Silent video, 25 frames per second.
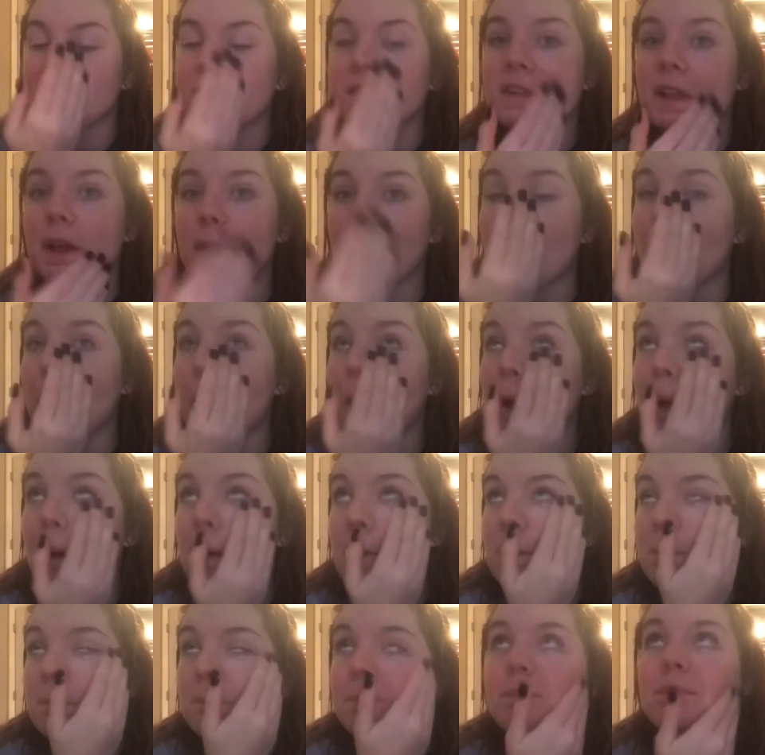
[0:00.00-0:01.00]
So
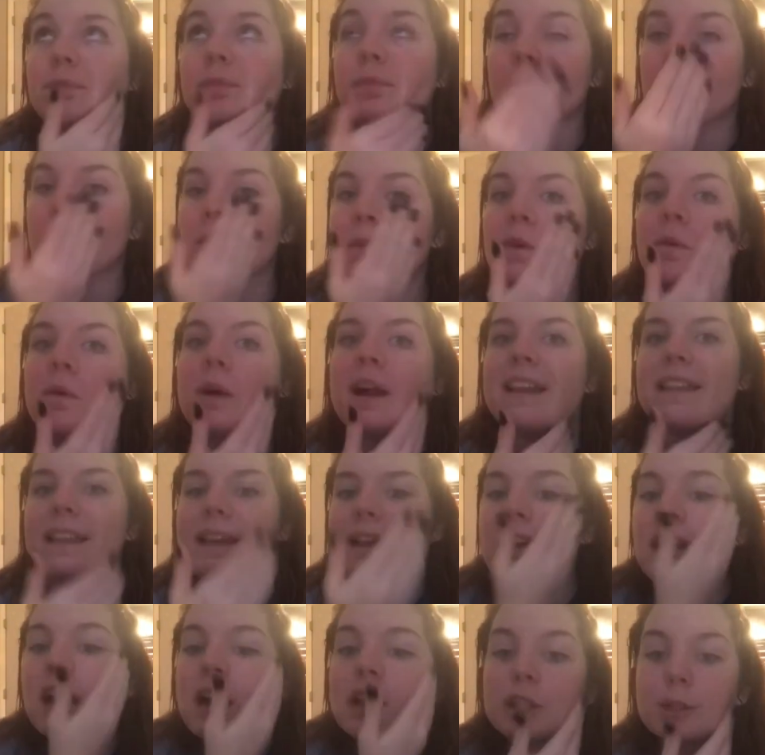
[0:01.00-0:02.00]
the way
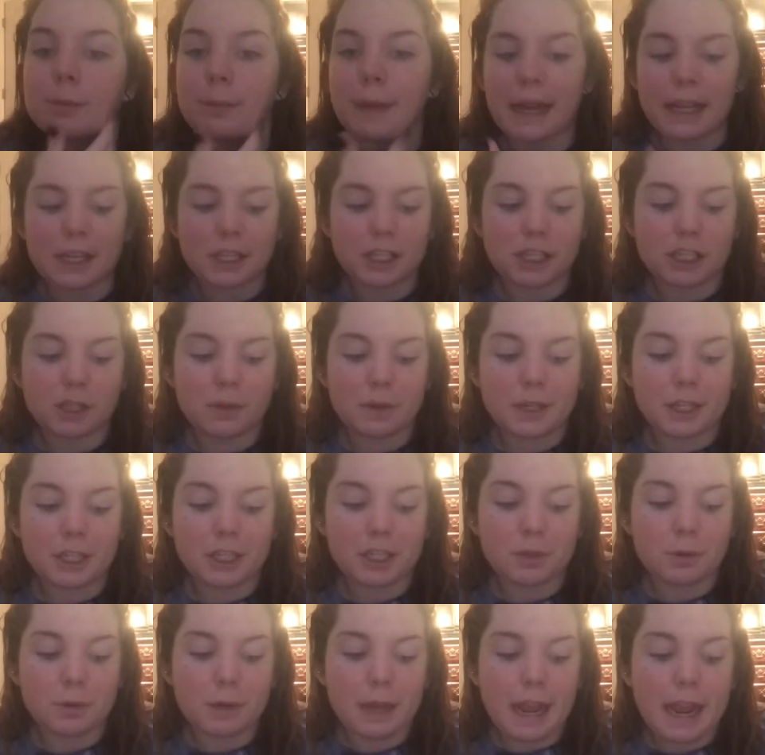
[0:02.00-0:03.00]
they color match you
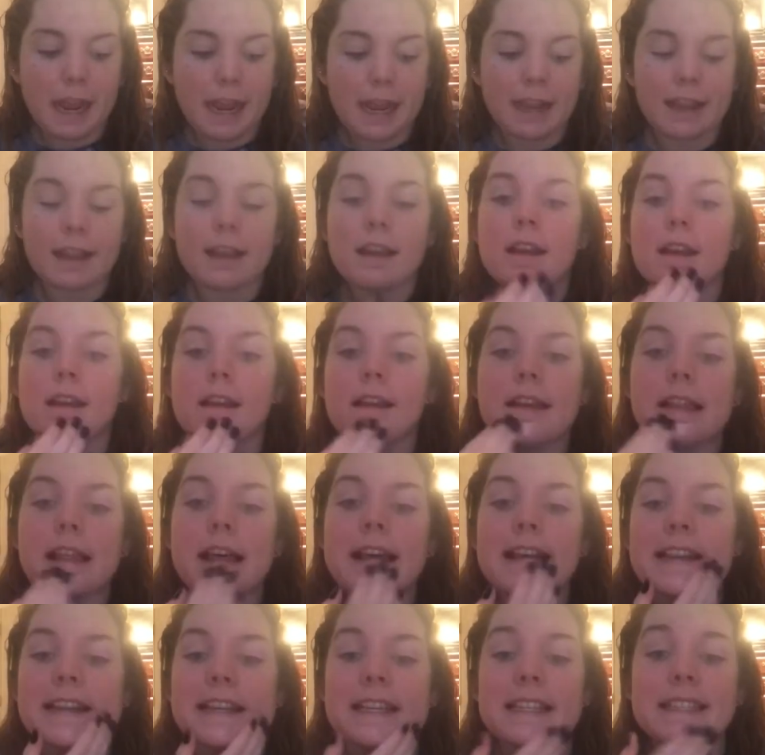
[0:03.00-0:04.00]
is you take
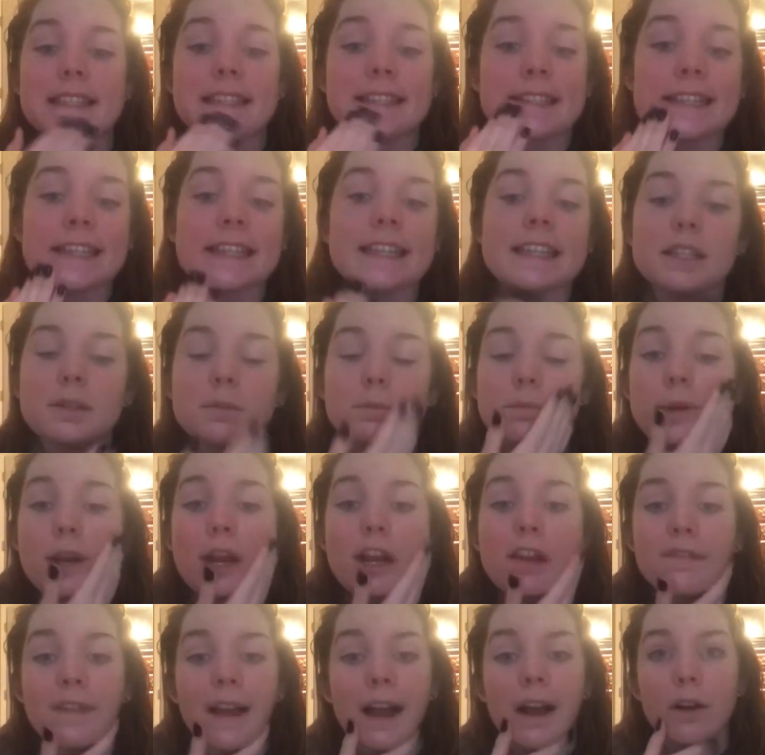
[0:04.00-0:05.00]
like a skin
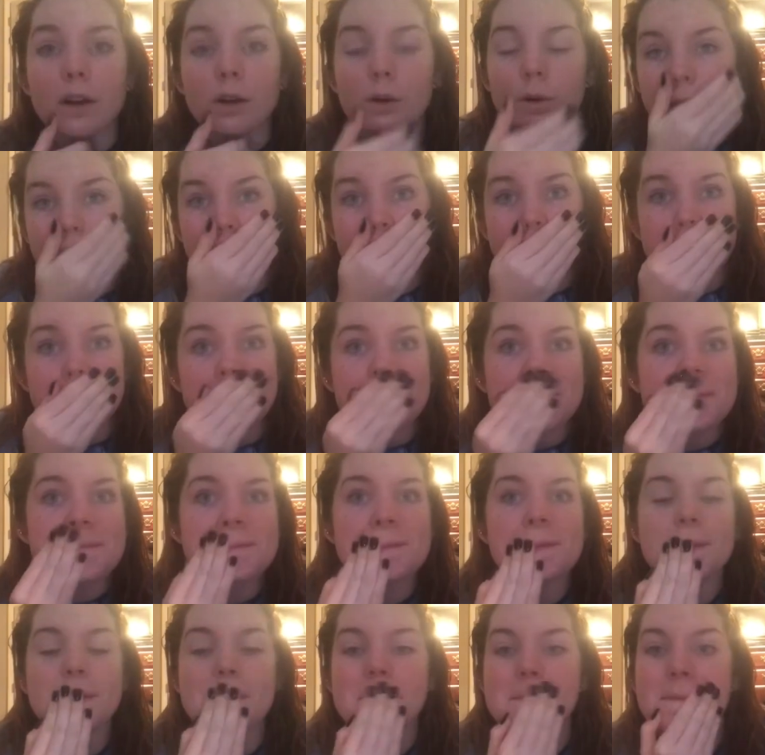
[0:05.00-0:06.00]
profile quiz,
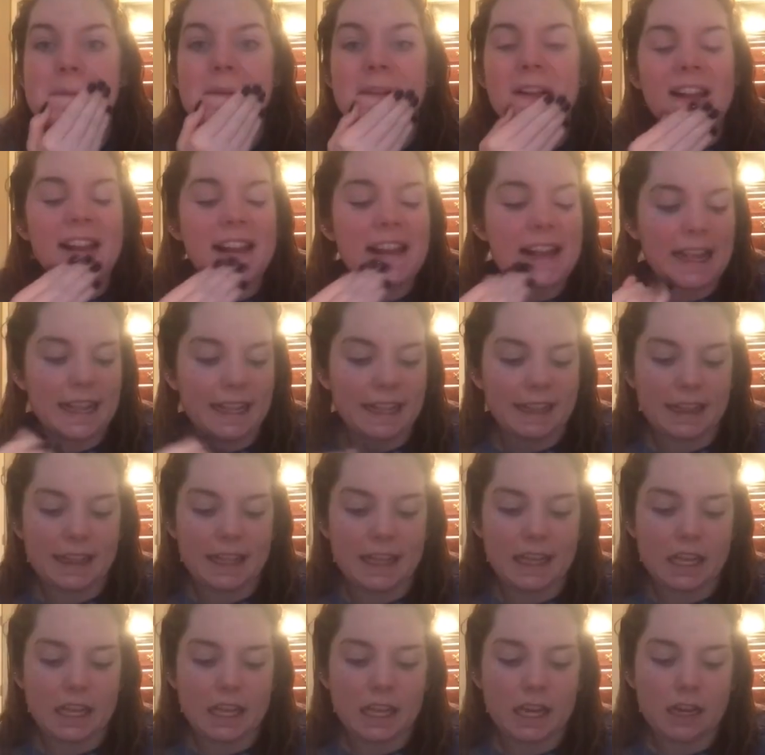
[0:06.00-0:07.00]

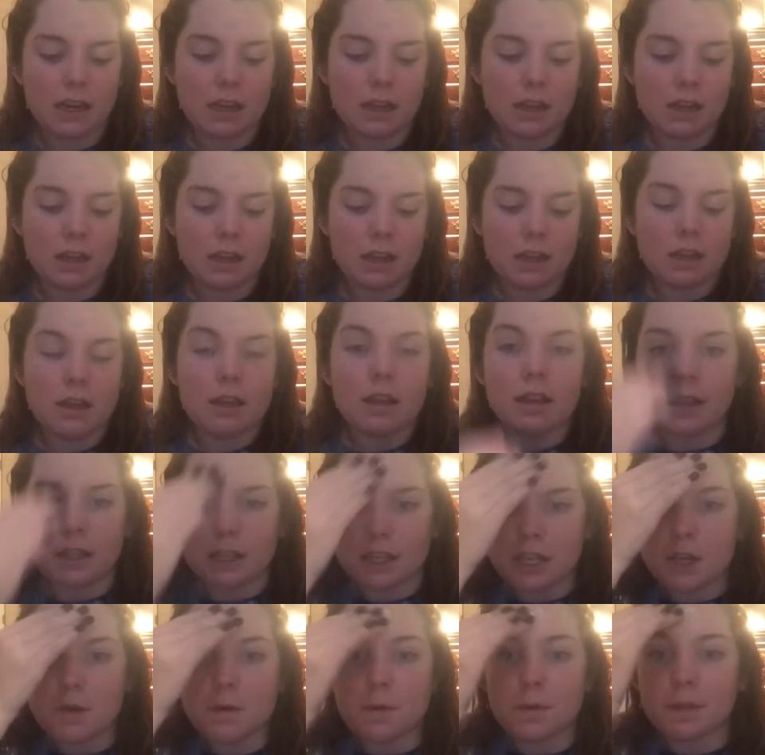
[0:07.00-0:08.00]
and then
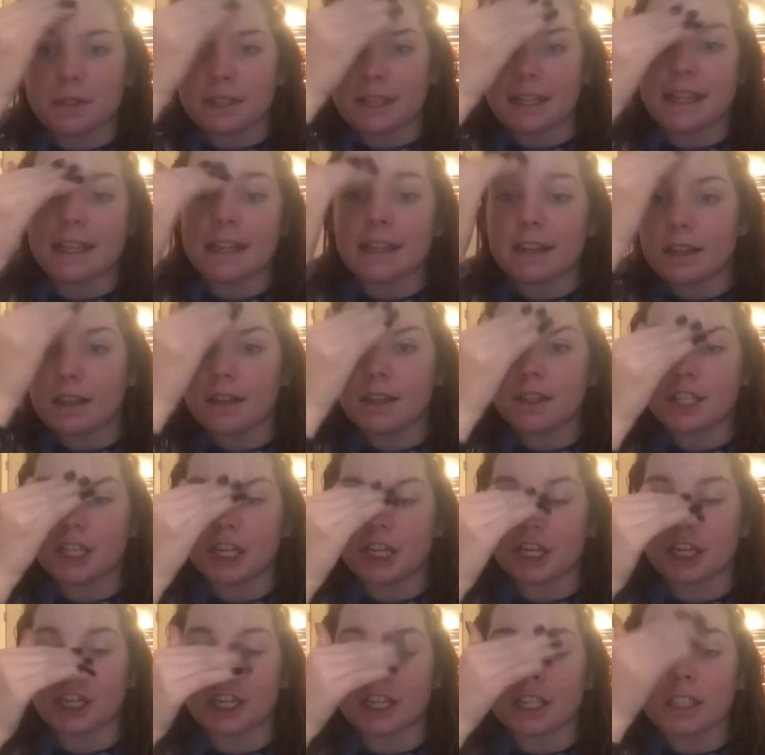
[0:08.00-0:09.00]
you send
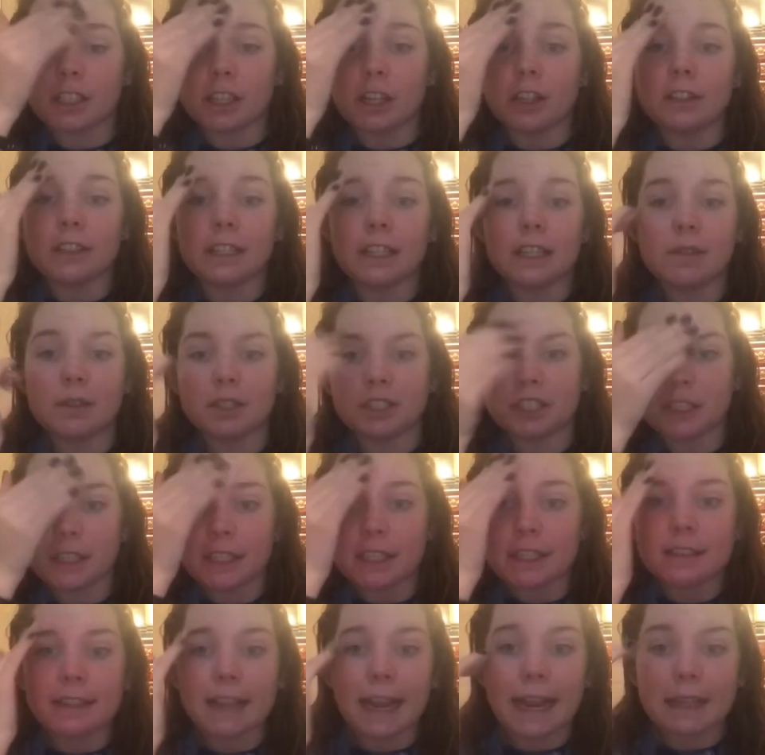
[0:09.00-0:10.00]
your consultant, which
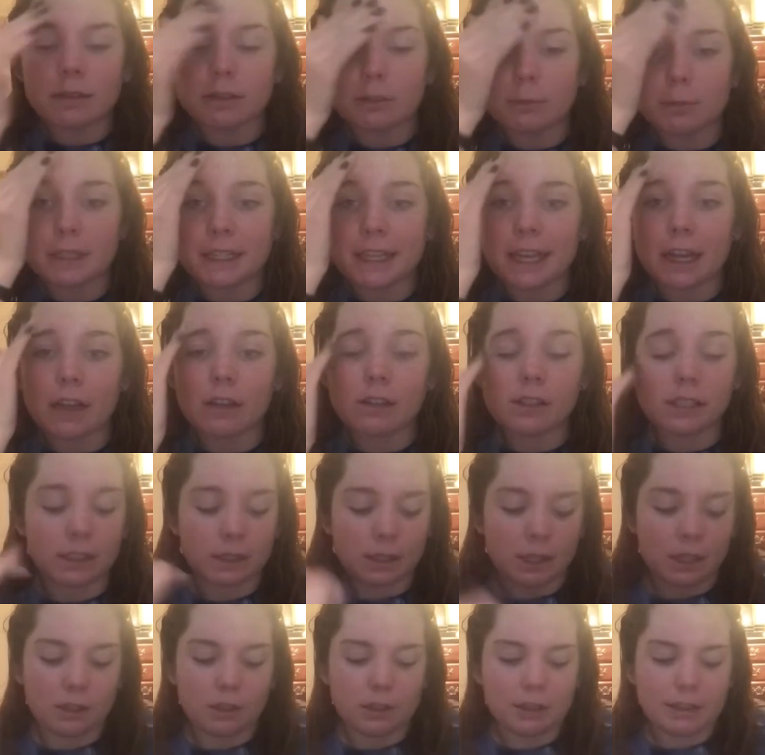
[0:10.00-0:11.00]
in this case will be Kelsey
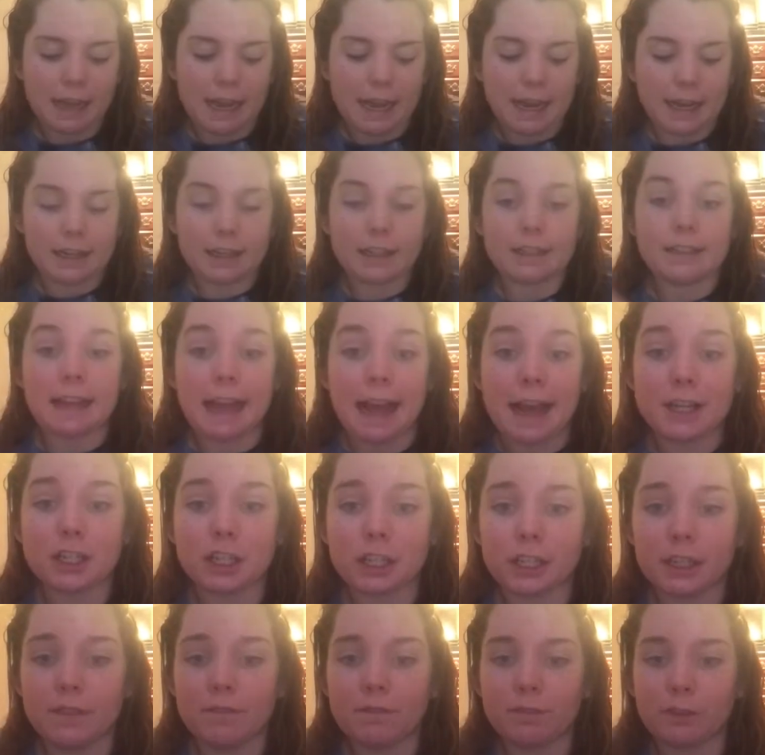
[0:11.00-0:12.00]
Little, and I can
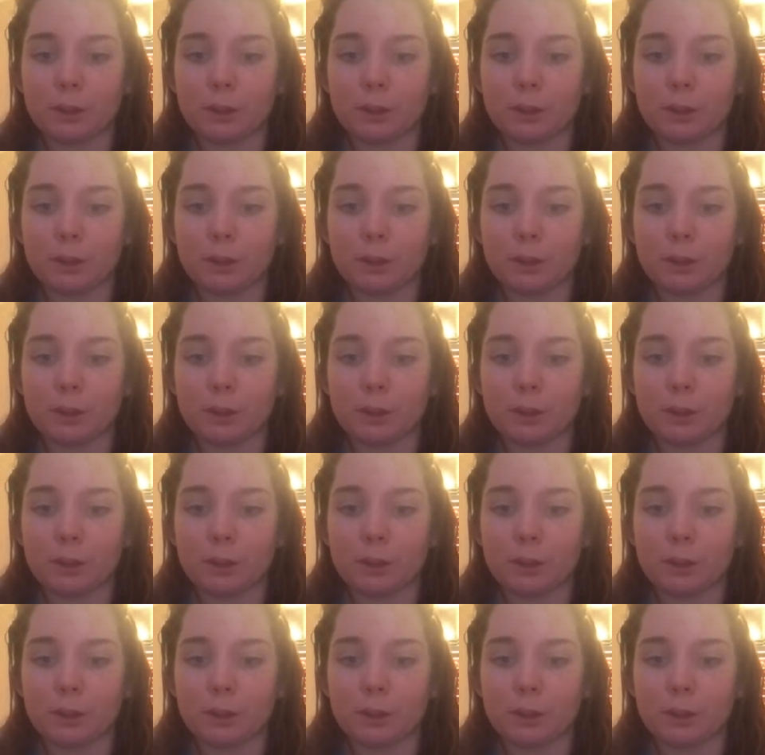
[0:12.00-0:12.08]
attach her